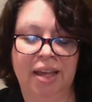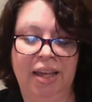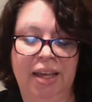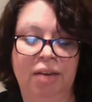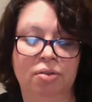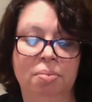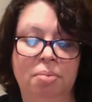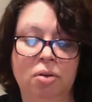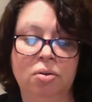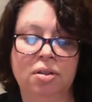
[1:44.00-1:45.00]
He
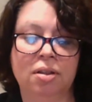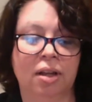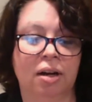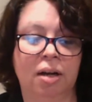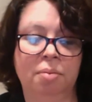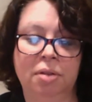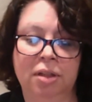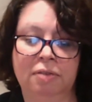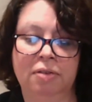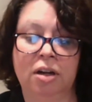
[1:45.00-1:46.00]
rebuked their
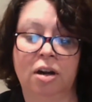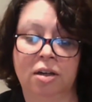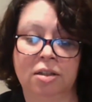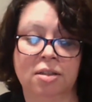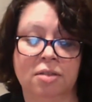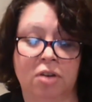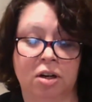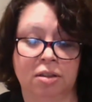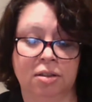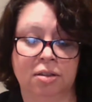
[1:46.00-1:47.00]
unbelief and hardness of
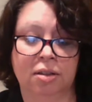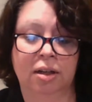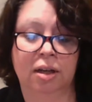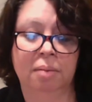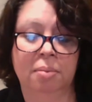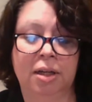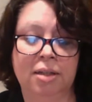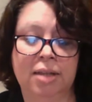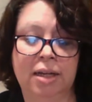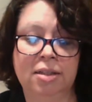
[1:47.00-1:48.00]
heart,
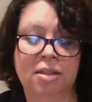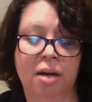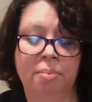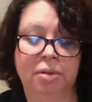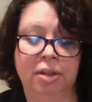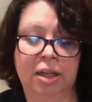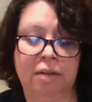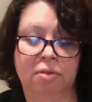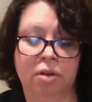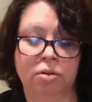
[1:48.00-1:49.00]
because they did not
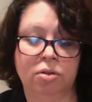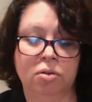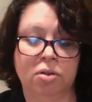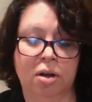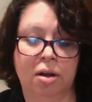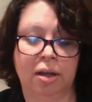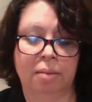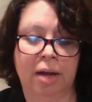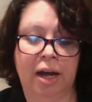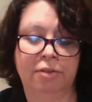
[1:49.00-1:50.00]
believe those who saw
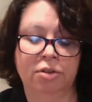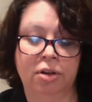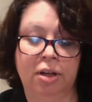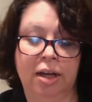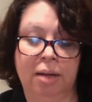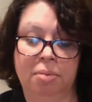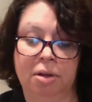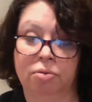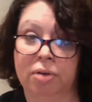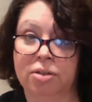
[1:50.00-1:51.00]
him after he had
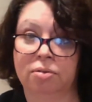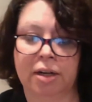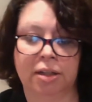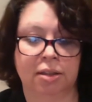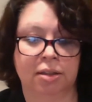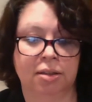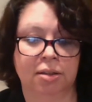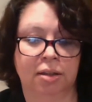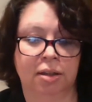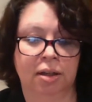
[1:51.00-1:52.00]
been resurrected.
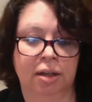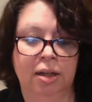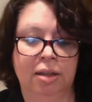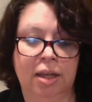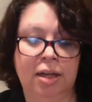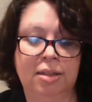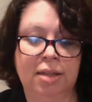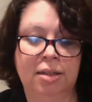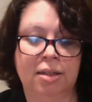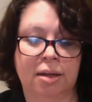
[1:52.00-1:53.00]
Then he
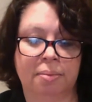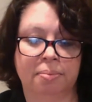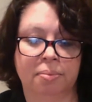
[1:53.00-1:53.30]
said to them,